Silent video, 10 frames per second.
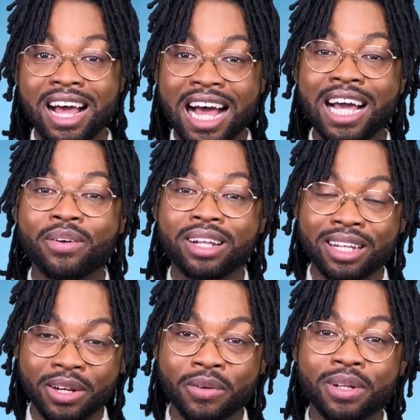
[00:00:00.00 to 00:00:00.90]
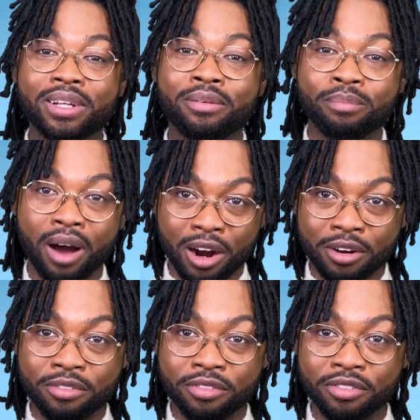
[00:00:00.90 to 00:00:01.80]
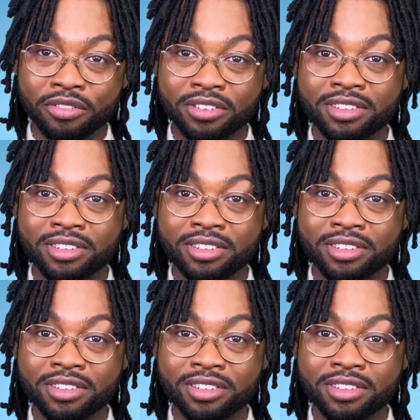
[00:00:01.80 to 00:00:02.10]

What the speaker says: I would literally barf.